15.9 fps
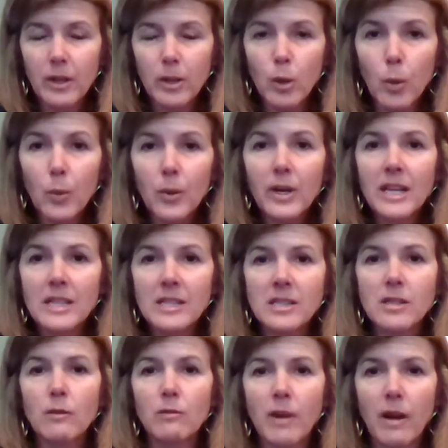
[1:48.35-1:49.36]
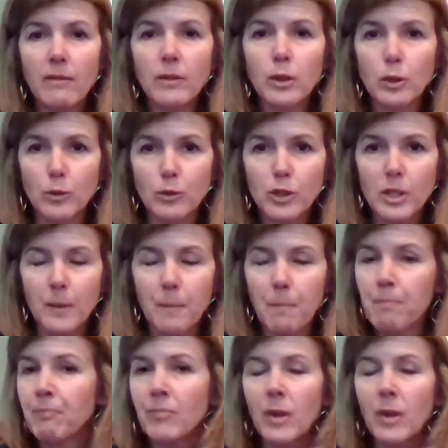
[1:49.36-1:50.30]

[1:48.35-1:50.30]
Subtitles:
Glorious Revolution.